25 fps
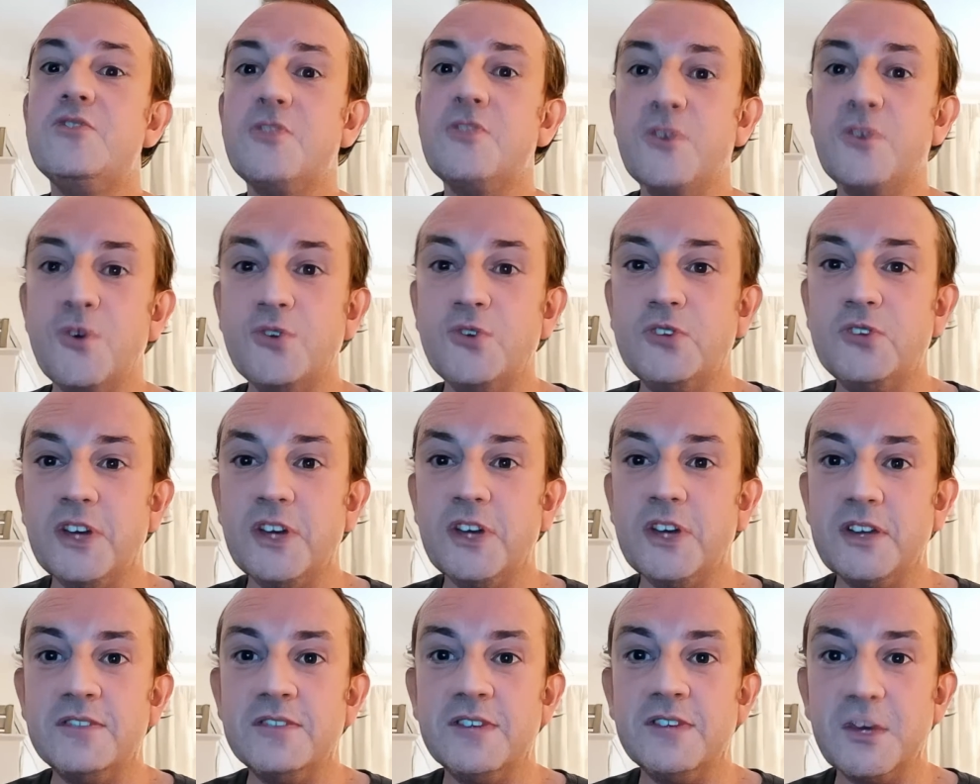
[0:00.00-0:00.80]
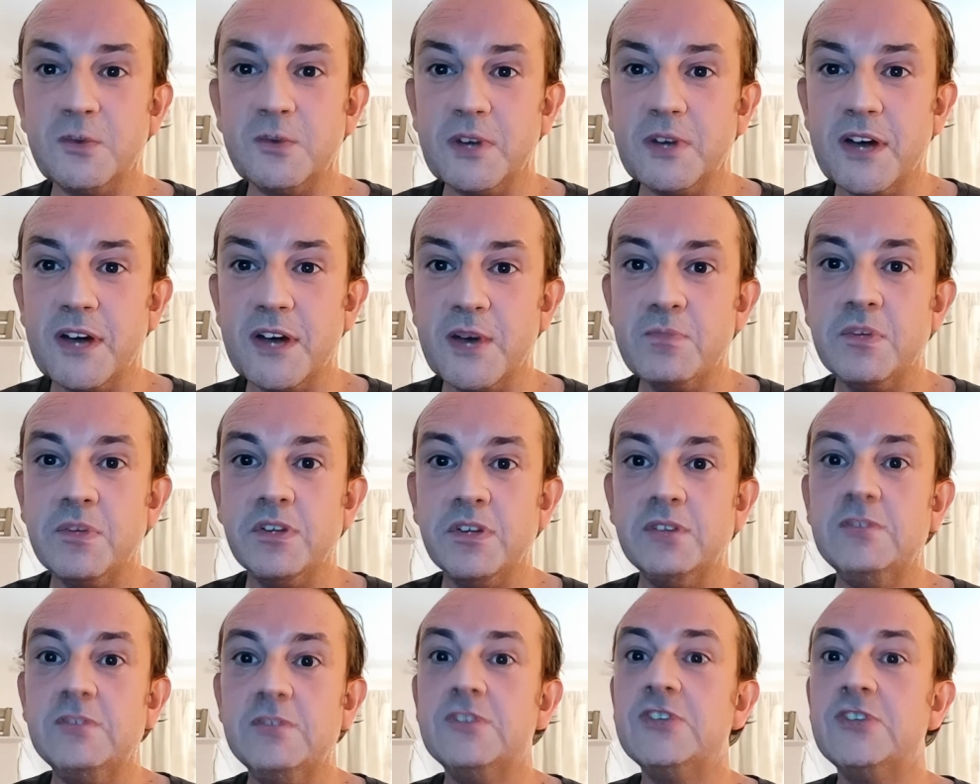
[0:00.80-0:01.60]
Thursday, the same would
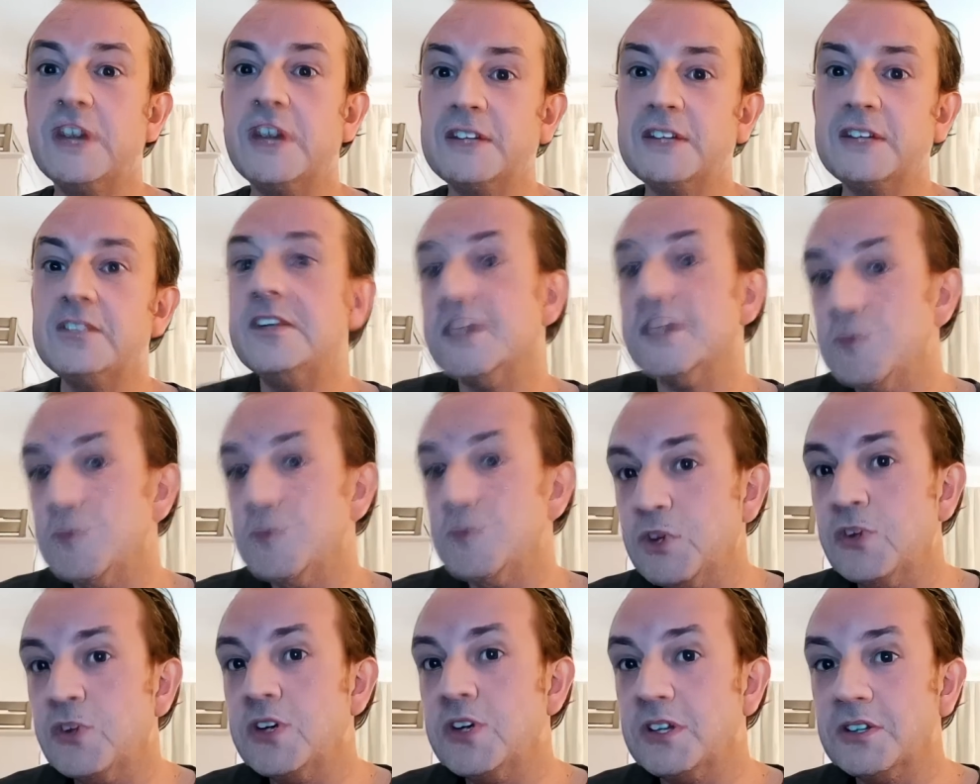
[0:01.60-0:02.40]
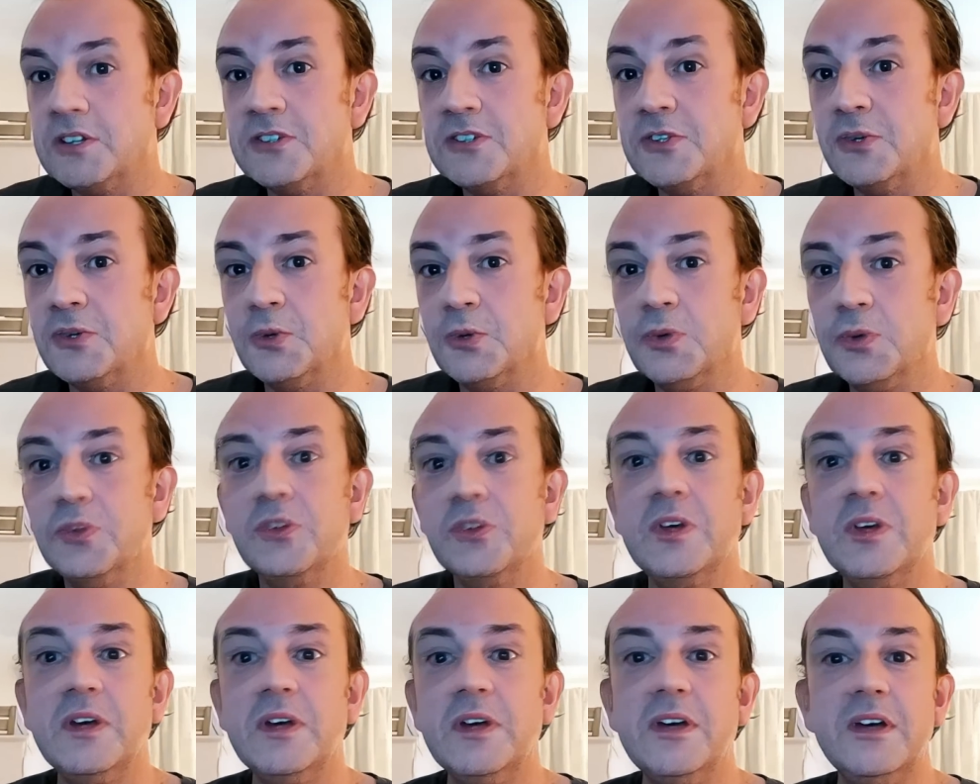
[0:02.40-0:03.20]
happen. Saturday, we're knocking the
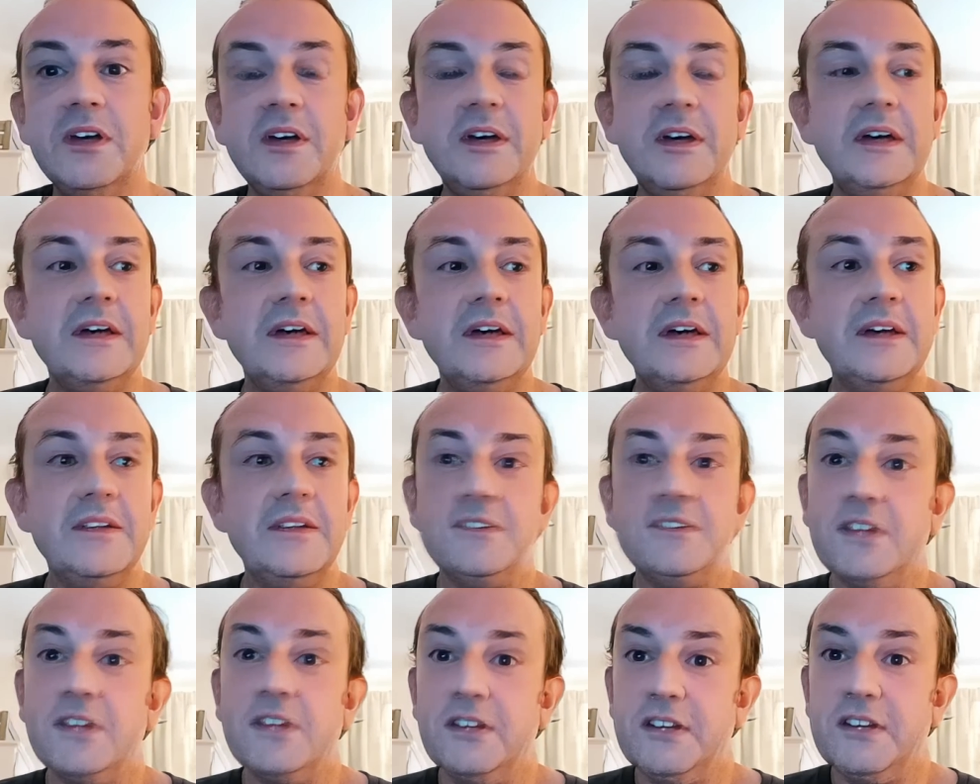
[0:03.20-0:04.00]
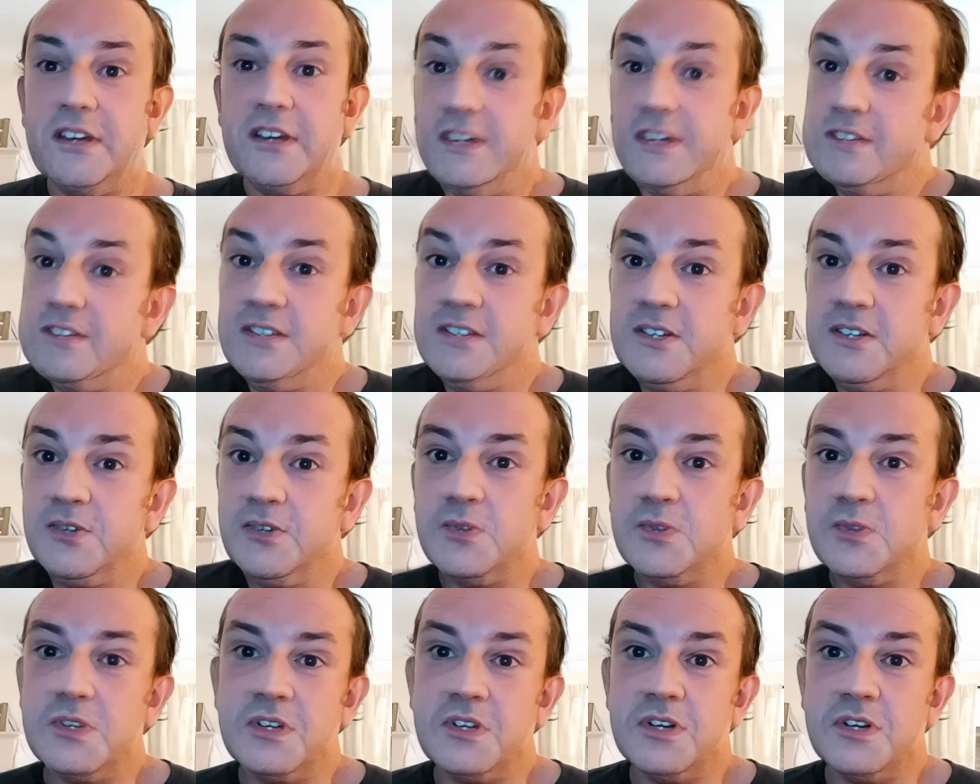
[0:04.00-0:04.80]
doors. Sunday, you
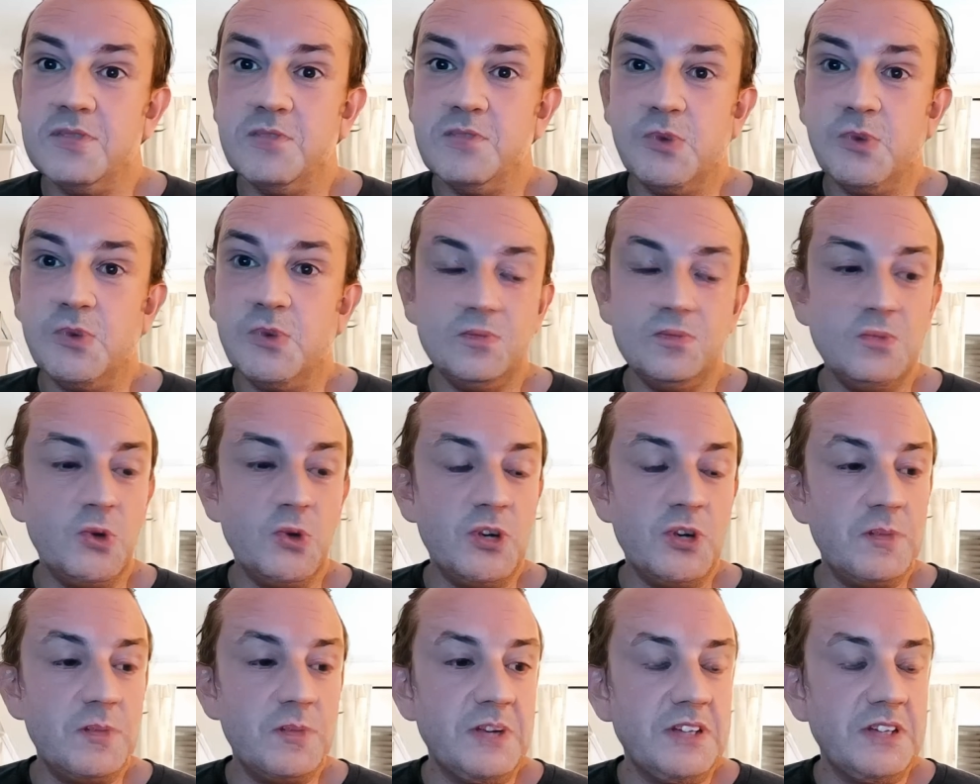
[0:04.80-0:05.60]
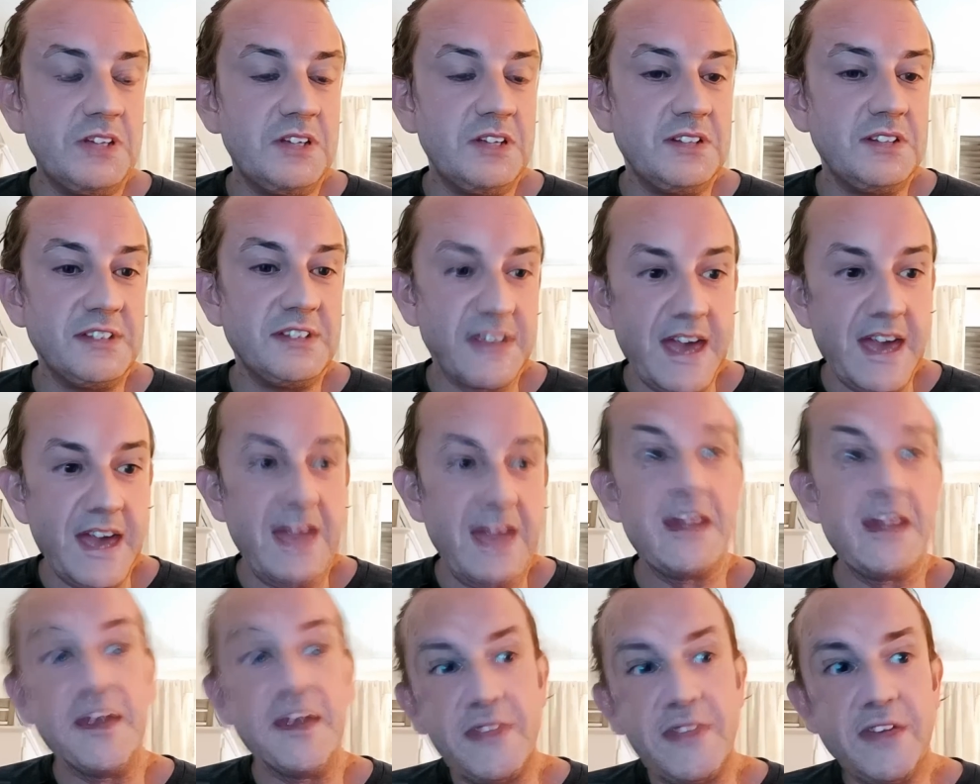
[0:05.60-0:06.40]
know, uh, morning meetings
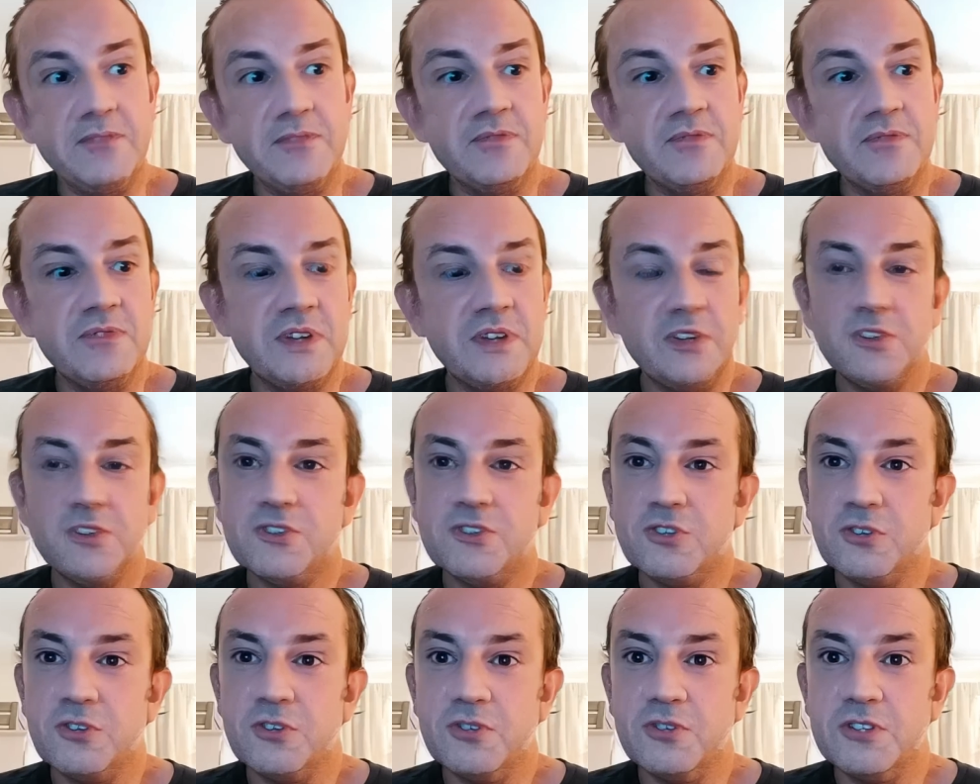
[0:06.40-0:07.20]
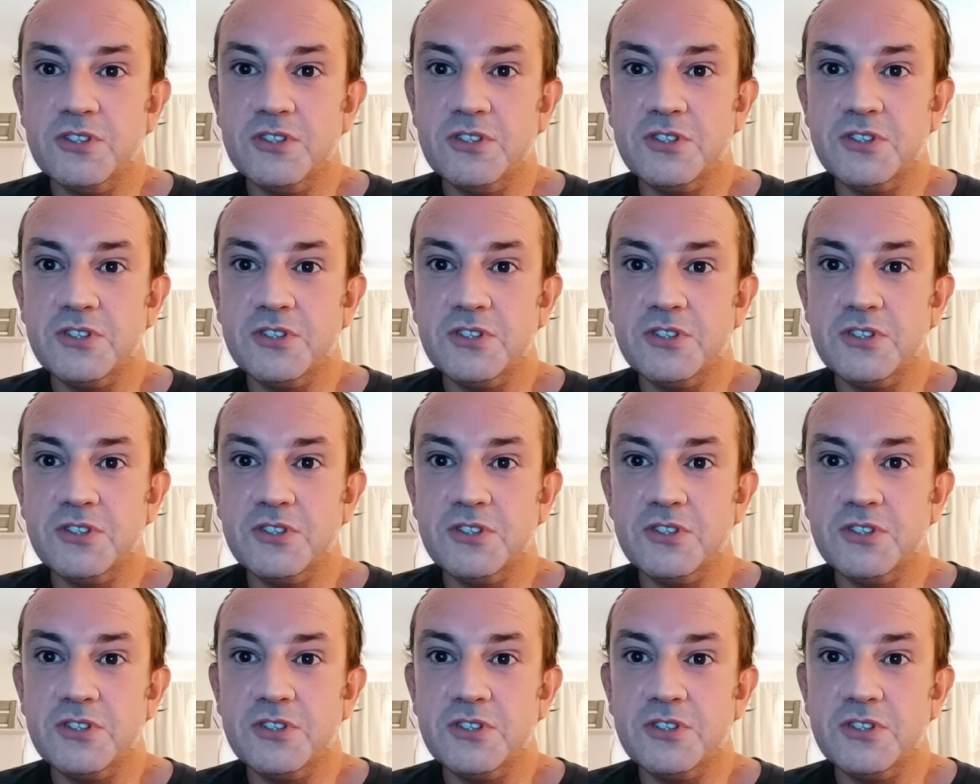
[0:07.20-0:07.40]
again, and then field service.